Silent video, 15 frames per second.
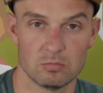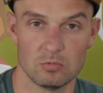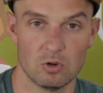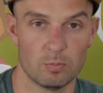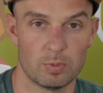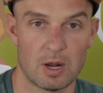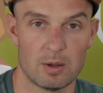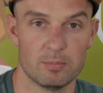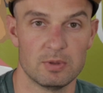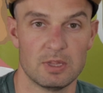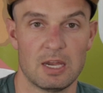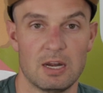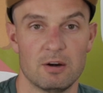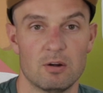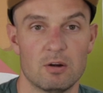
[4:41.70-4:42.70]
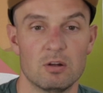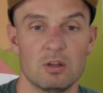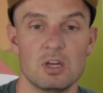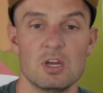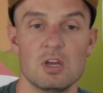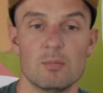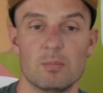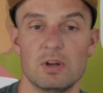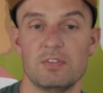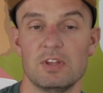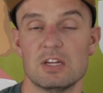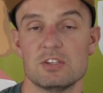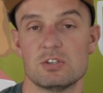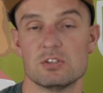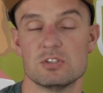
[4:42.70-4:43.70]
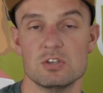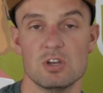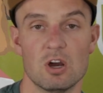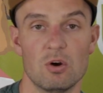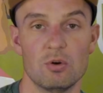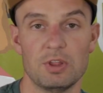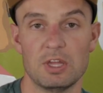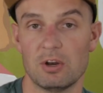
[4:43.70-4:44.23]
No problem in that at all. But if the answer is no,